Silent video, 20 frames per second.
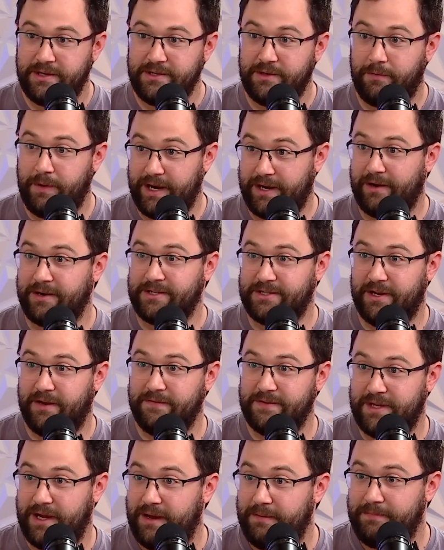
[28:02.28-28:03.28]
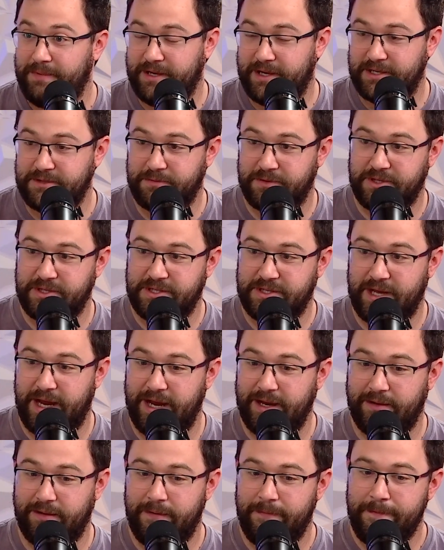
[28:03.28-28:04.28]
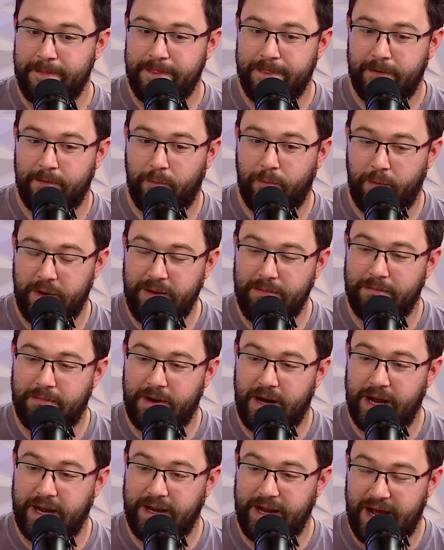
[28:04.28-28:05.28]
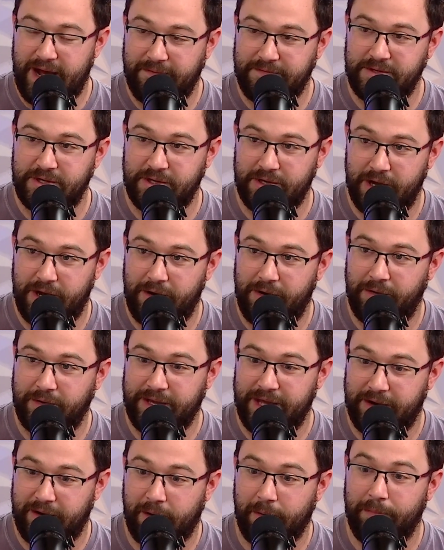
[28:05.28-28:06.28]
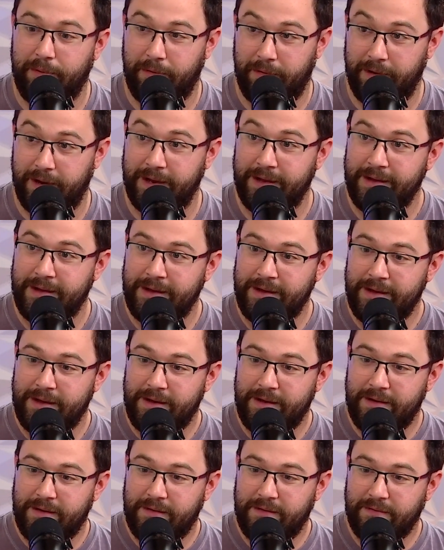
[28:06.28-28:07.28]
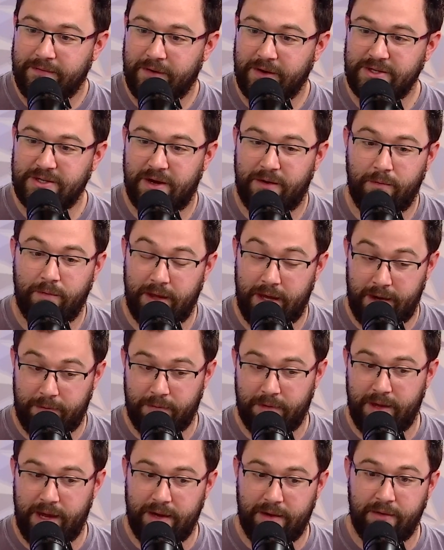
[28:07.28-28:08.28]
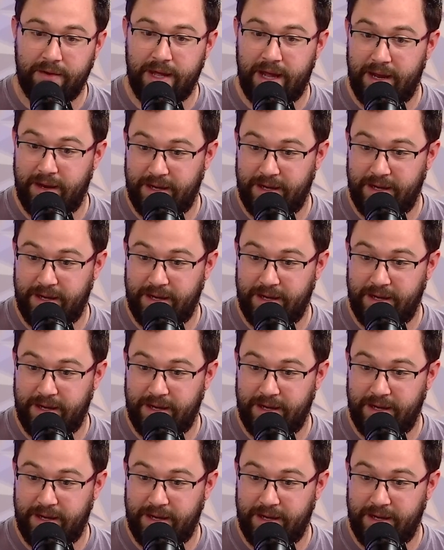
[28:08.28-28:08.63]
to wake ourselves up because we're just we might have to go get our boy. First of all, we're like, okay,